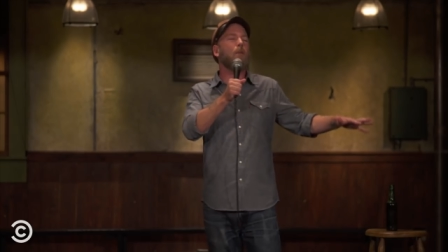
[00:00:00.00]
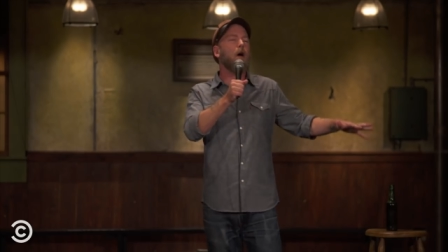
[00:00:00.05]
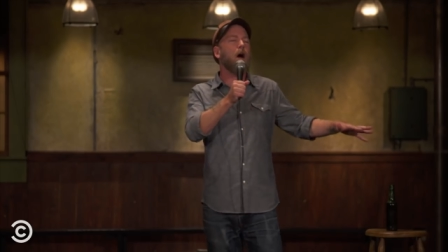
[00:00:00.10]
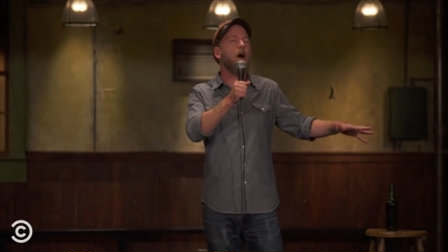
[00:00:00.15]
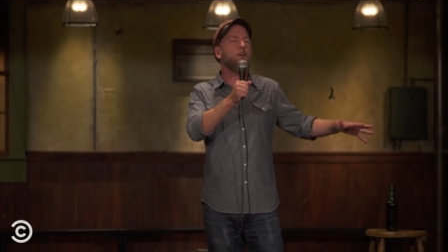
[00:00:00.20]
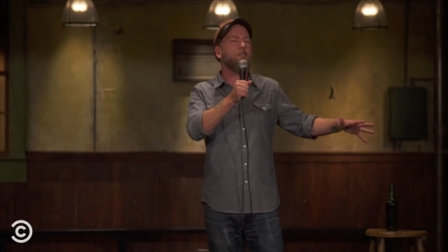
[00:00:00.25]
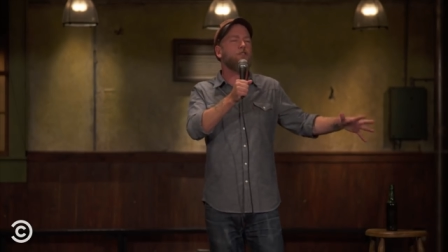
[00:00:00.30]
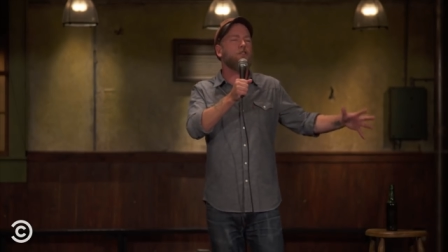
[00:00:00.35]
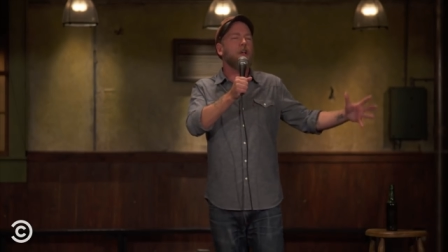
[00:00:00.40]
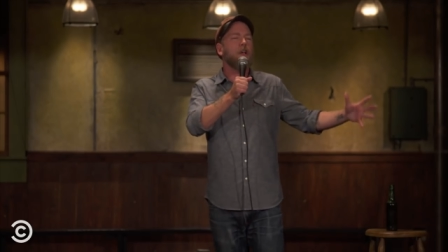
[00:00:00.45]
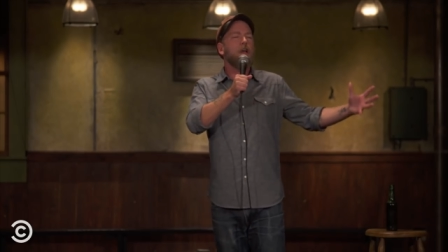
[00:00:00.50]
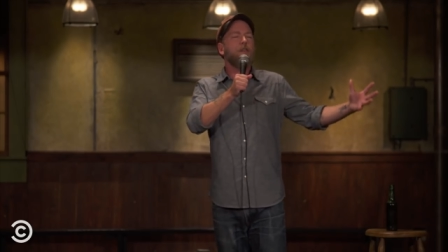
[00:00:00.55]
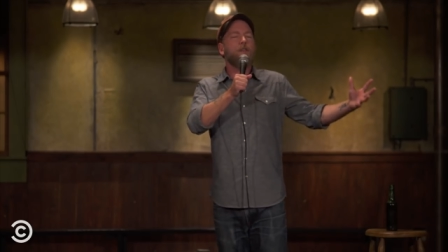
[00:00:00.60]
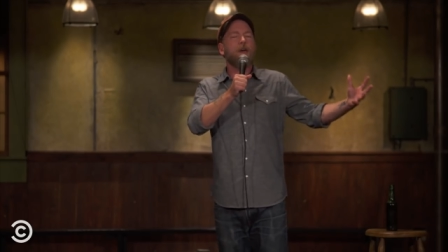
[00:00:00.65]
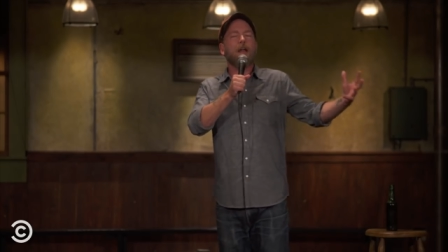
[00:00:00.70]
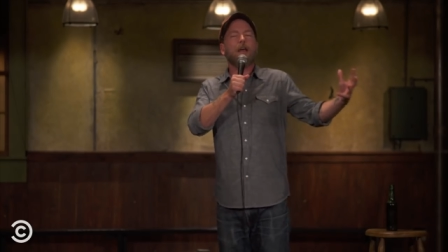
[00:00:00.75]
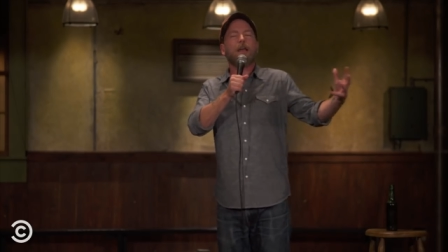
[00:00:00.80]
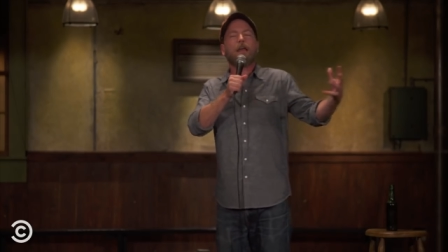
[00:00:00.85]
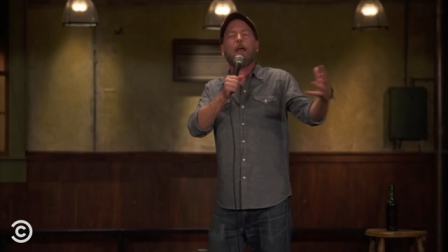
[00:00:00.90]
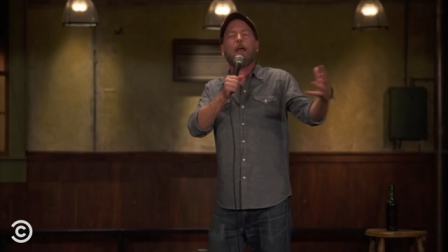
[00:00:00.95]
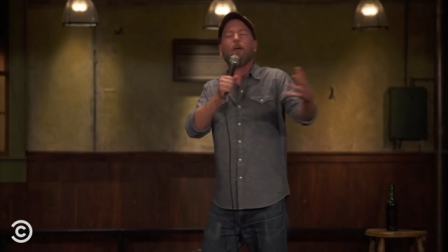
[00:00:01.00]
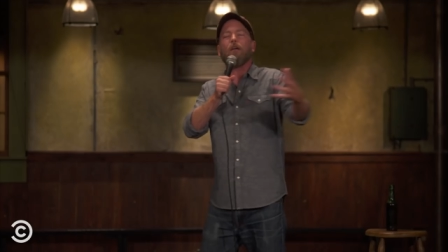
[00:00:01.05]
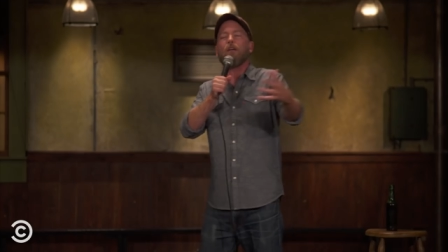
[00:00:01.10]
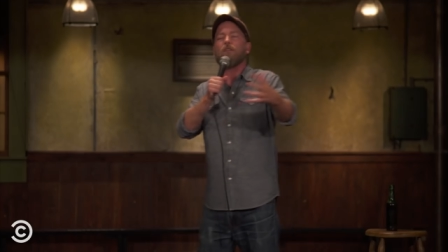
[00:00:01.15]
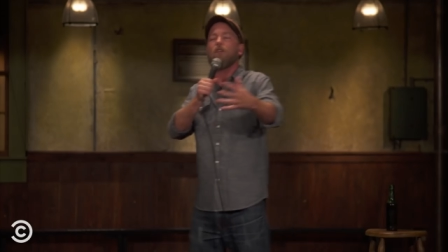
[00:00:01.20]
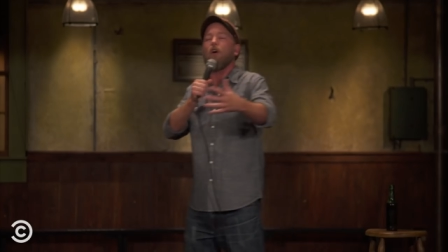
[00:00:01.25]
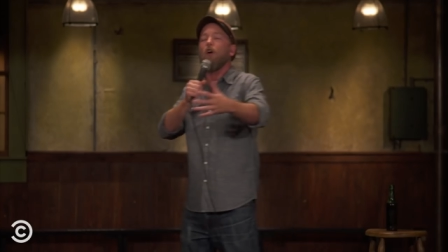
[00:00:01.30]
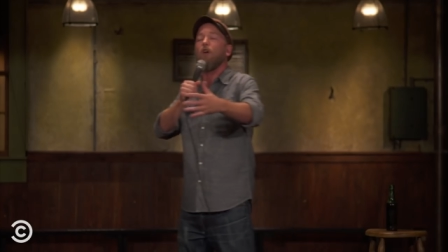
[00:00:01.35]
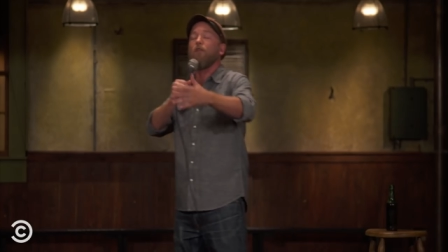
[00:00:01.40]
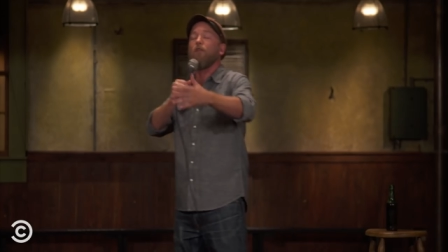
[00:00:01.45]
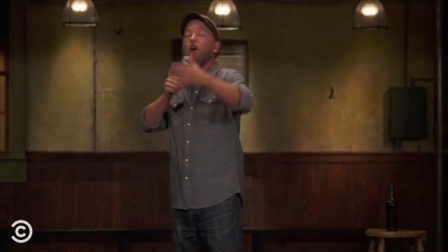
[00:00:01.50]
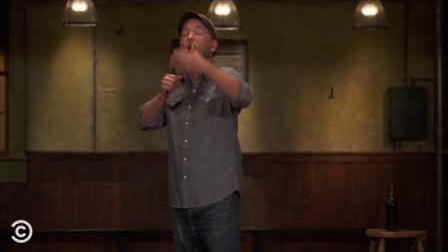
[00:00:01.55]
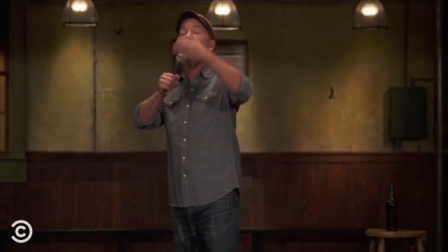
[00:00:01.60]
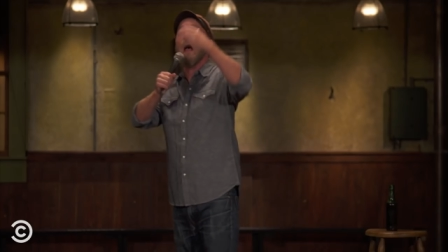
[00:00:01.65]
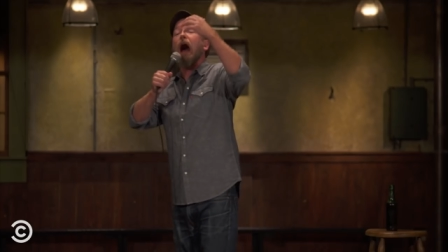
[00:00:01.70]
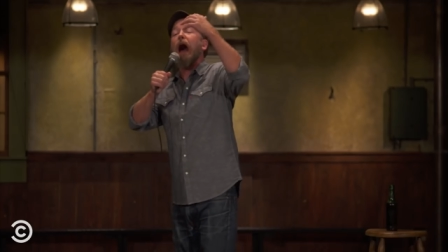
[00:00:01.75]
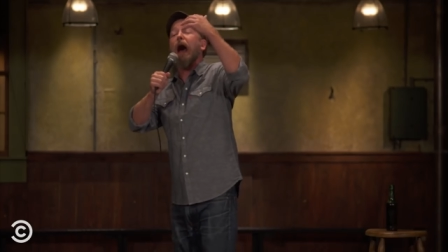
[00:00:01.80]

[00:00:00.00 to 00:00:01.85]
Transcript: much that it carries over.